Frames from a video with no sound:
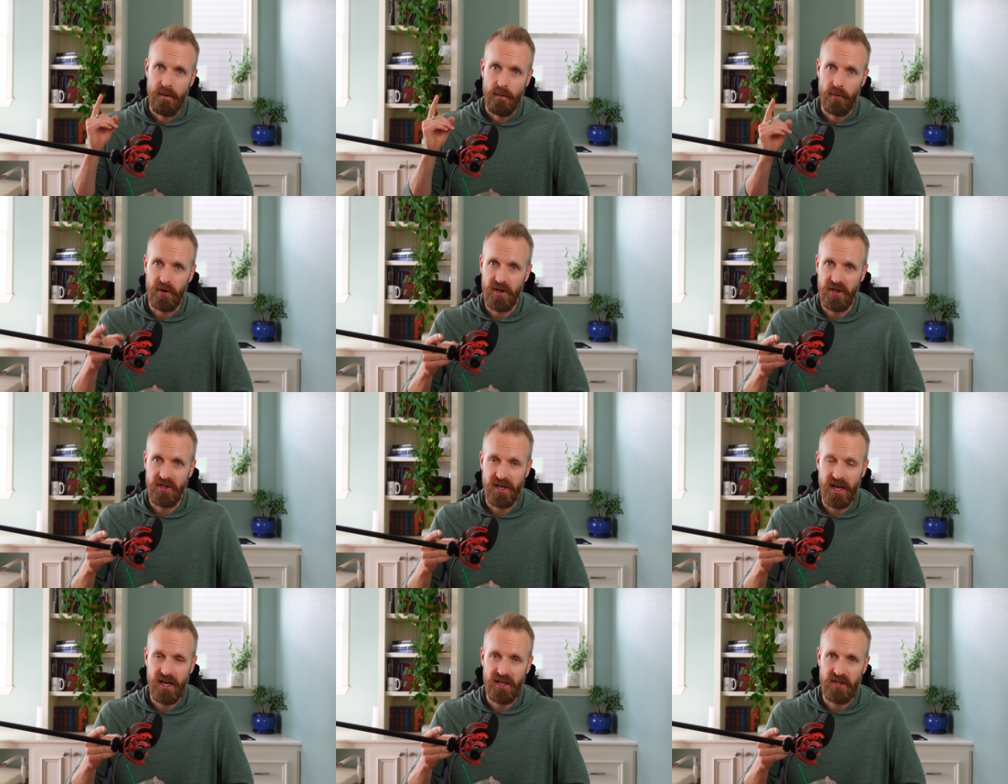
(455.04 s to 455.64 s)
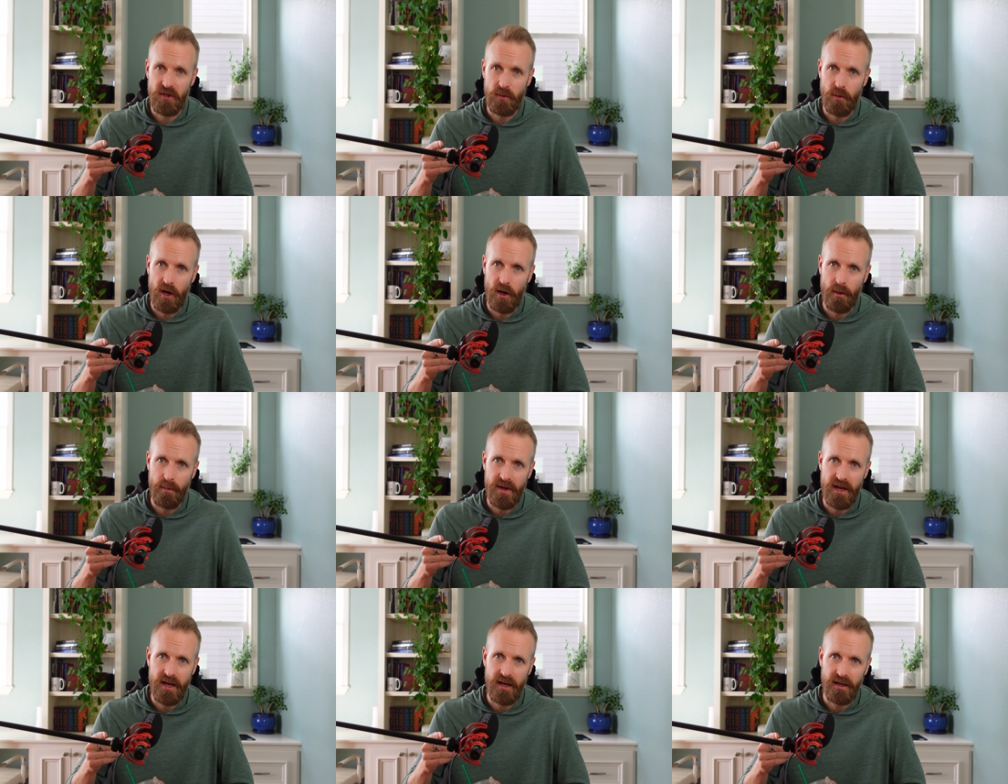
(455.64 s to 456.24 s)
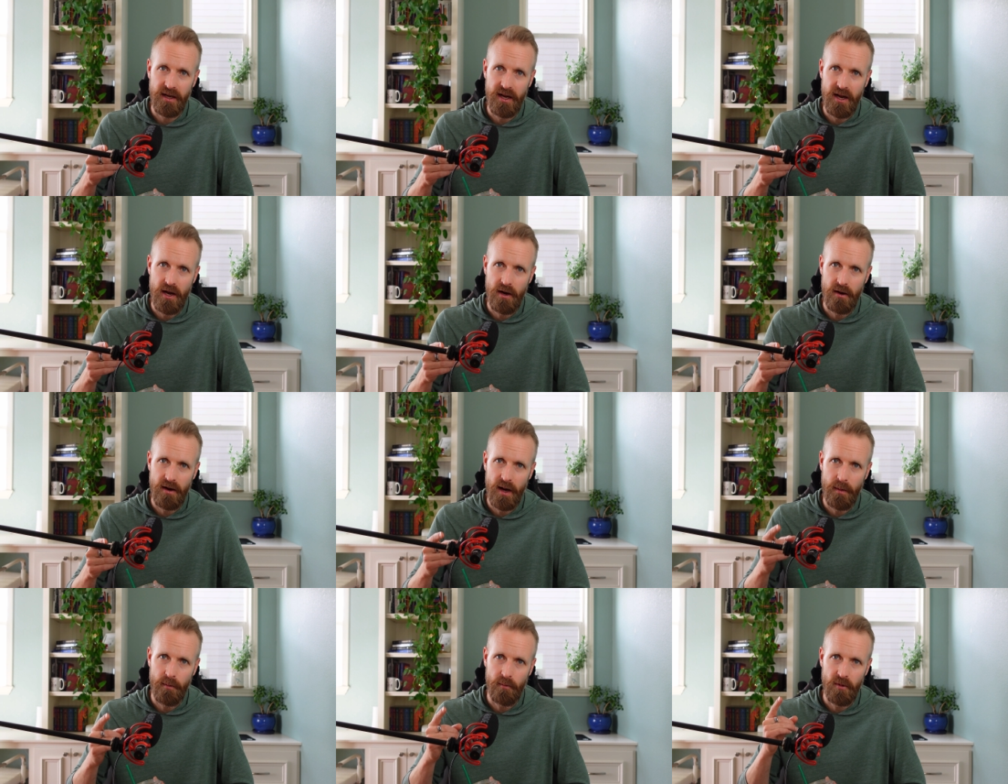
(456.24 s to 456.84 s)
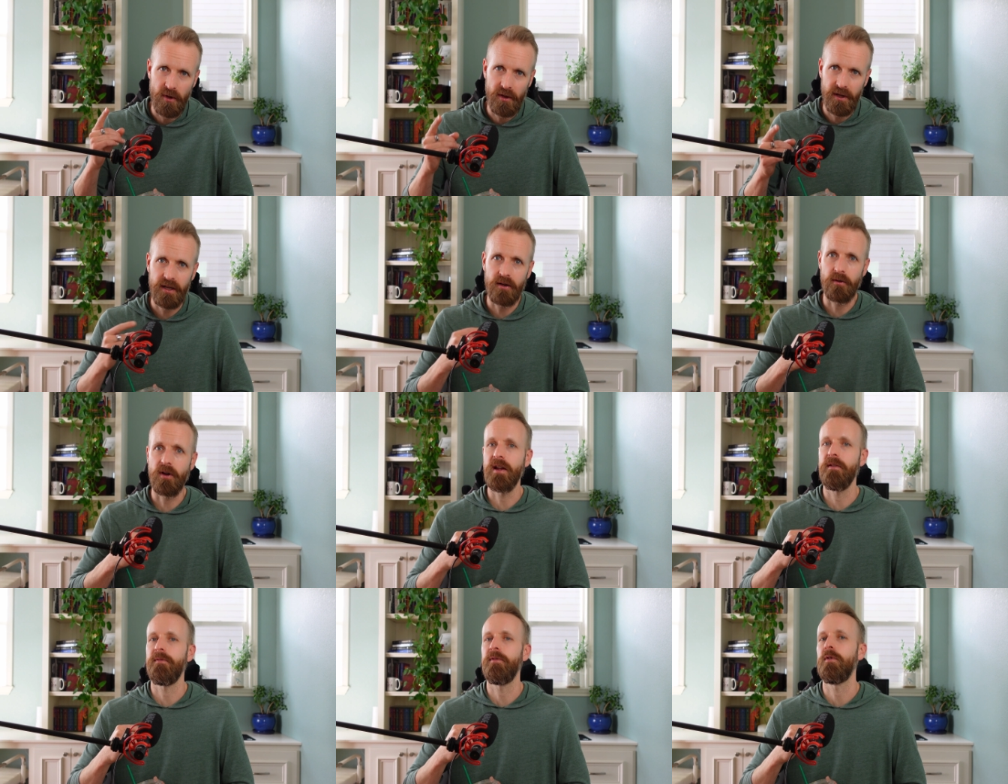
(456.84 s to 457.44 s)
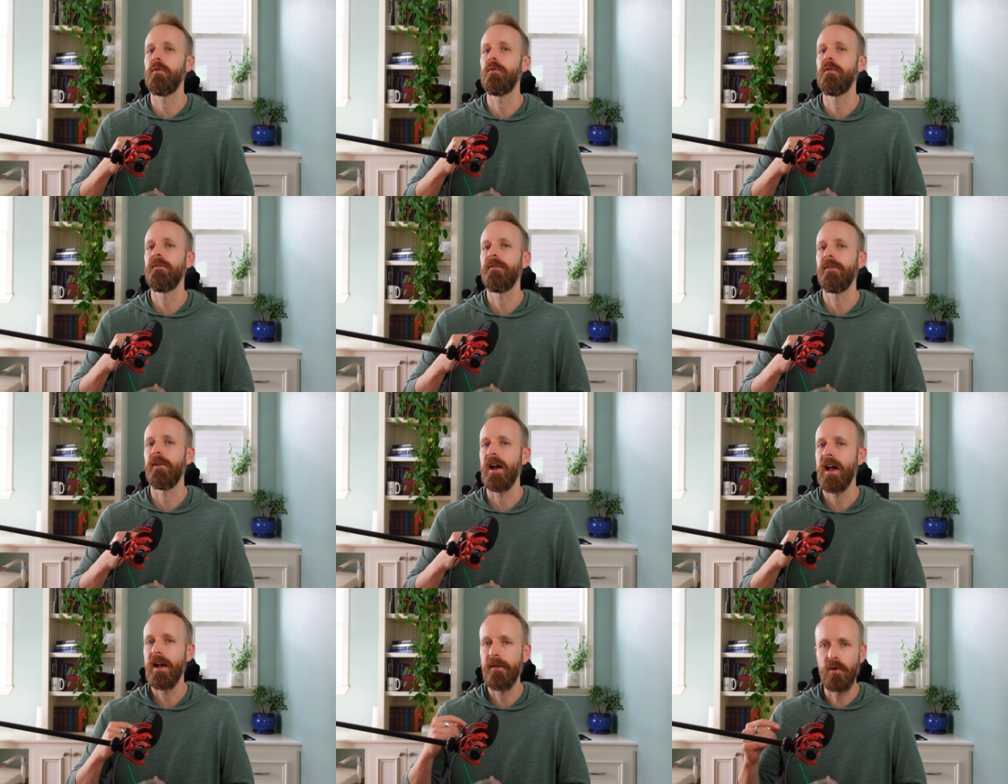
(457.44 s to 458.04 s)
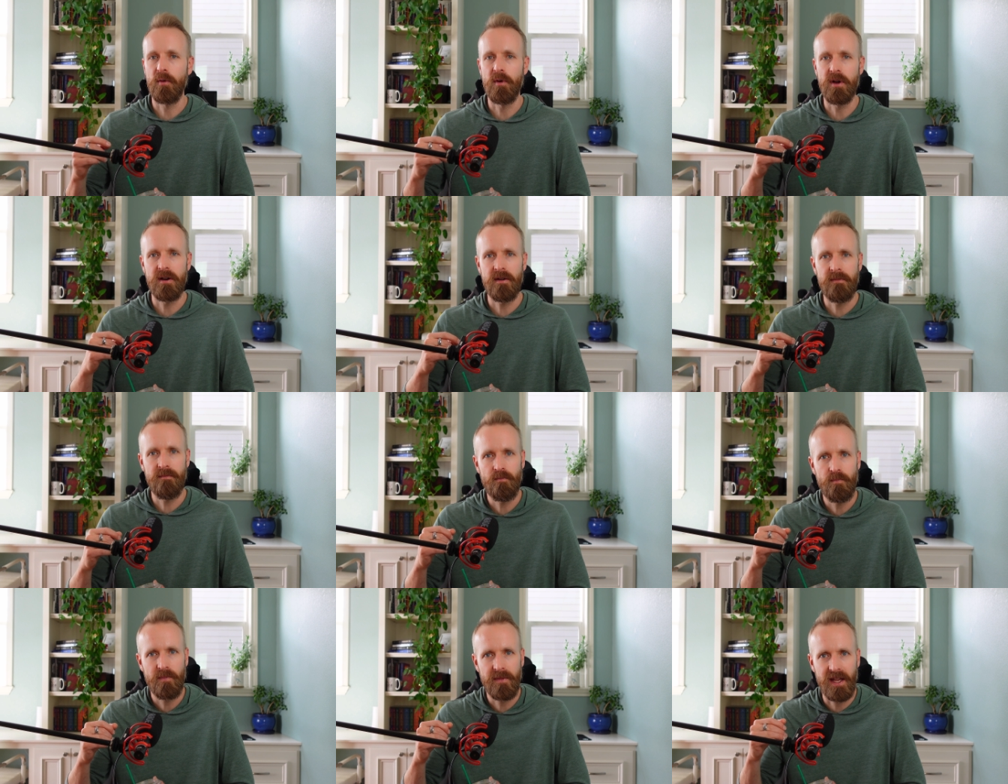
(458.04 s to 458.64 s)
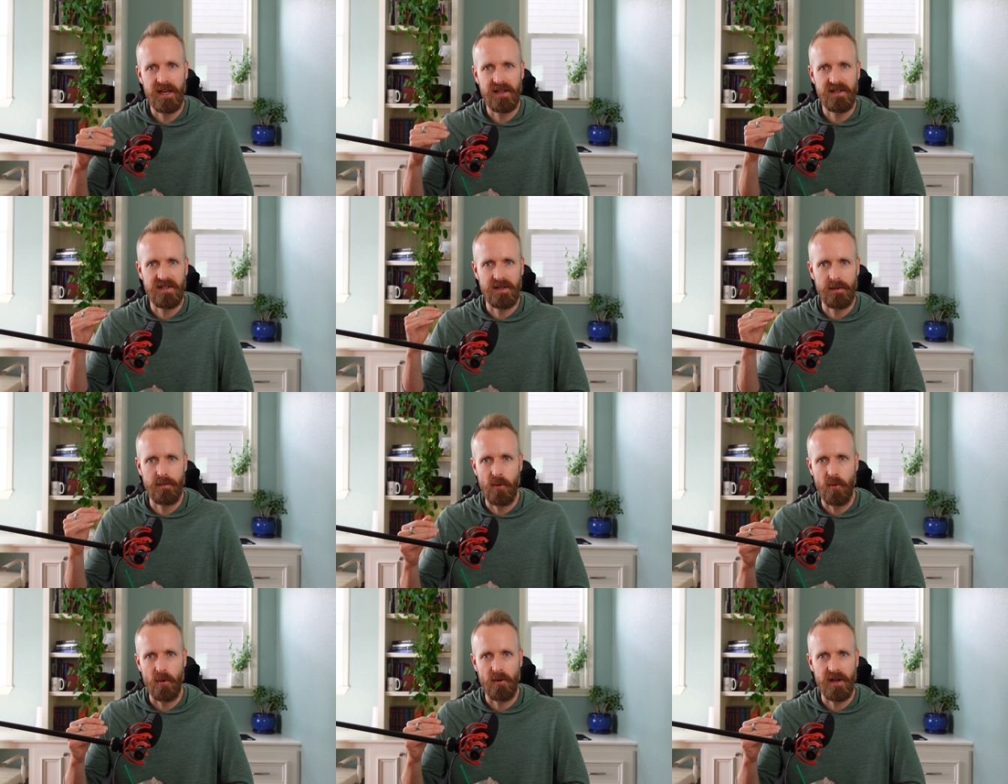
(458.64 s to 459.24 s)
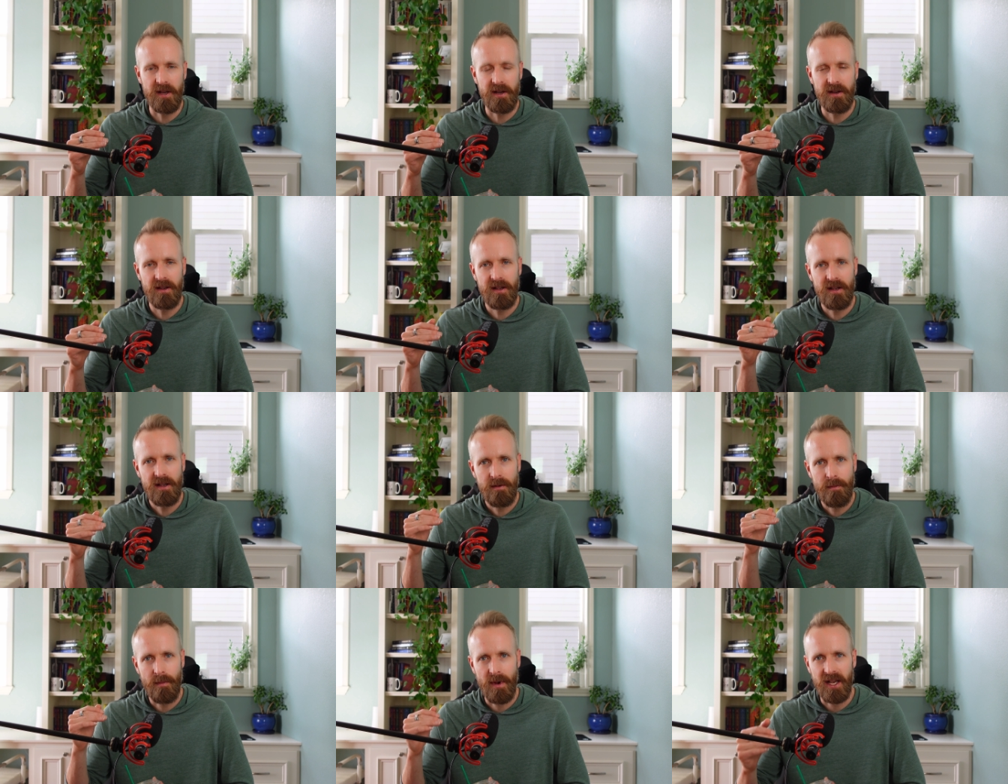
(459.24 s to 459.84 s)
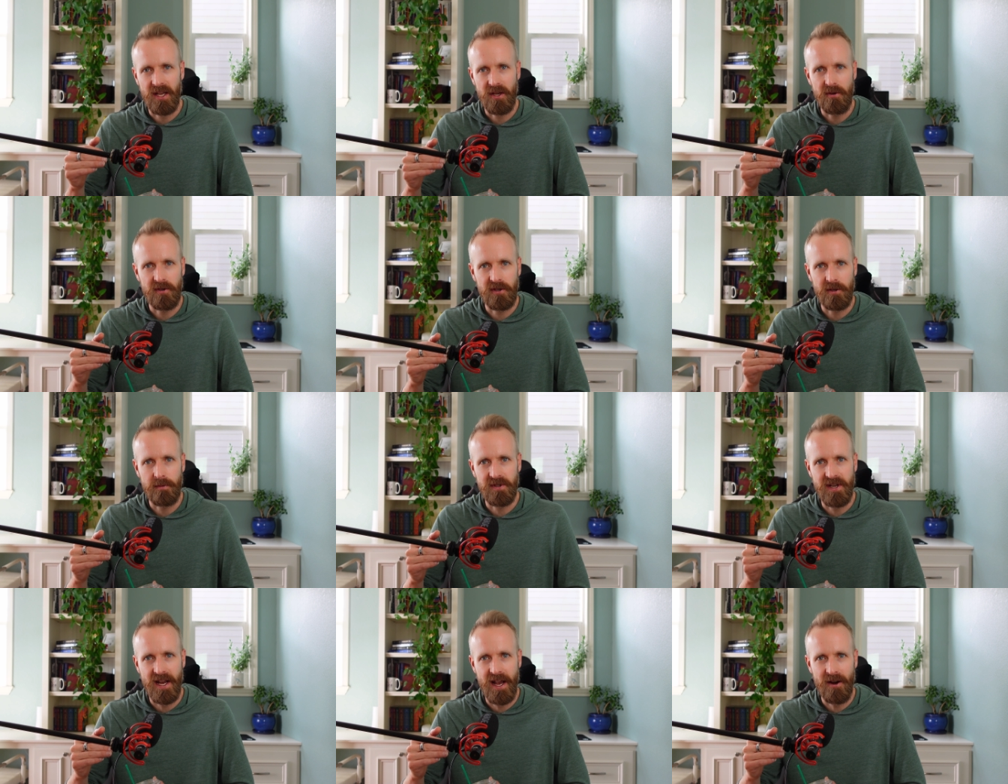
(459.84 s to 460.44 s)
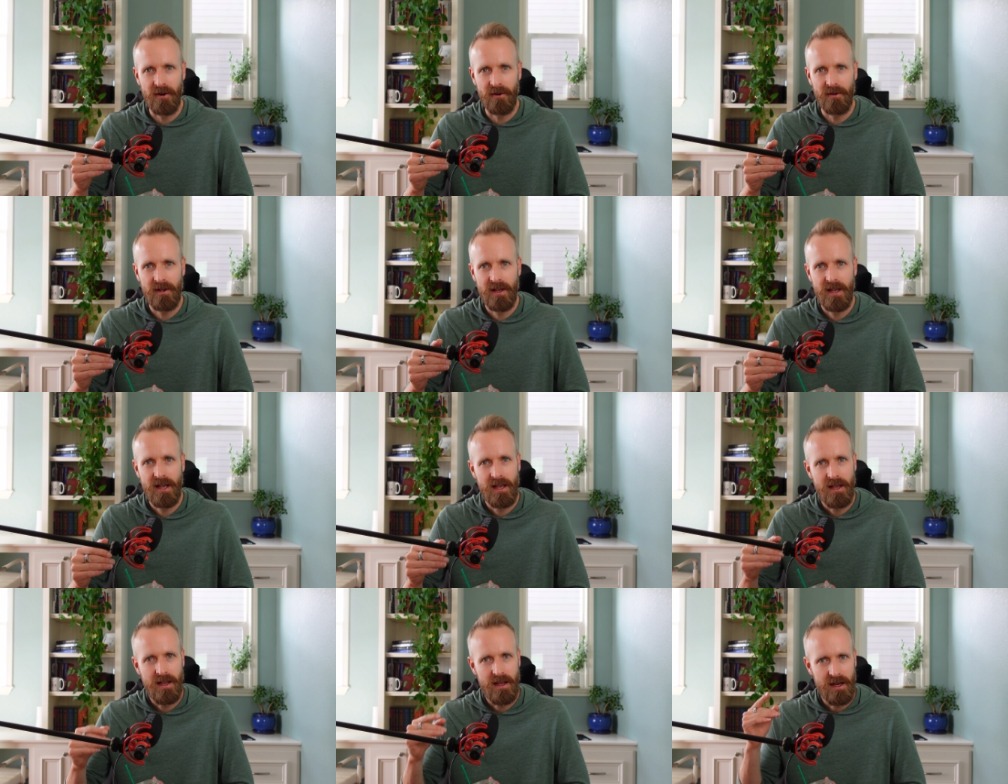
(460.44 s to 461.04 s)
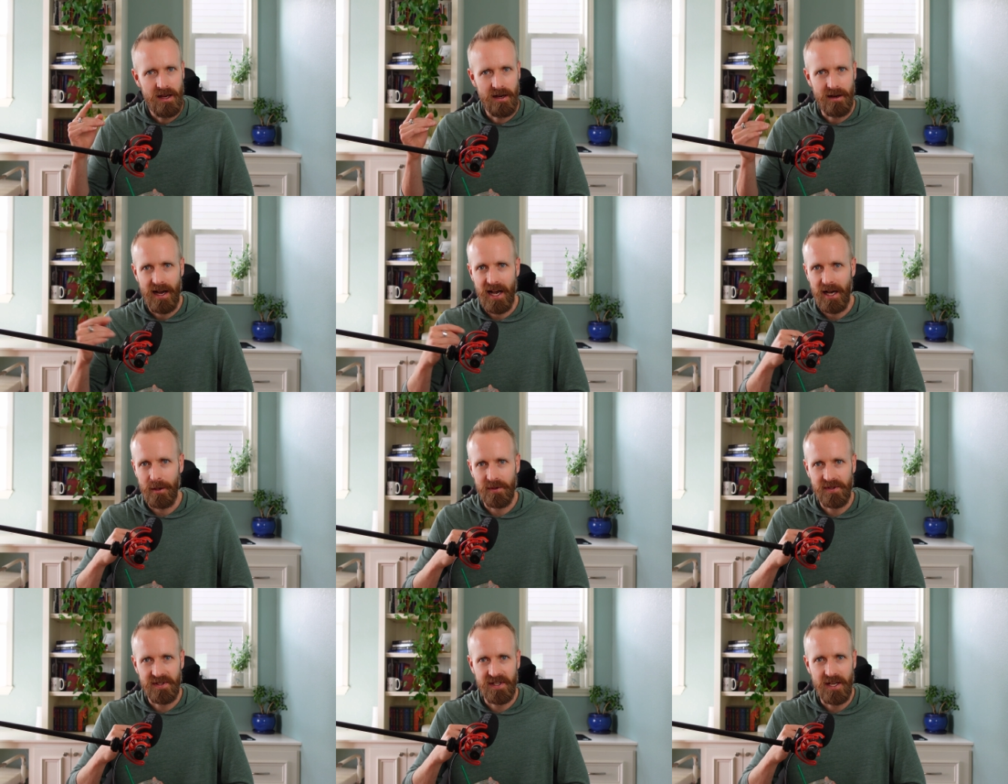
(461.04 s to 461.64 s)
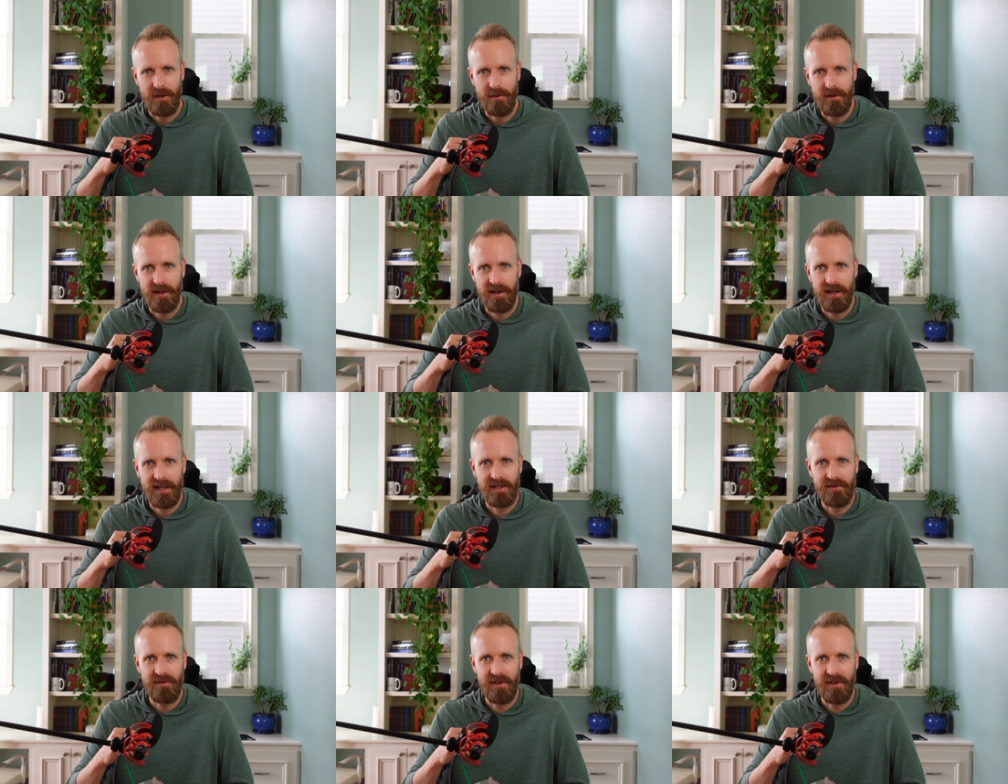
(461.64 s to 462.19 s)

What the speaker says: Appreciate you all being here. I'm really grateful for everyone that has supported my YouTube channel, and I will see you in the next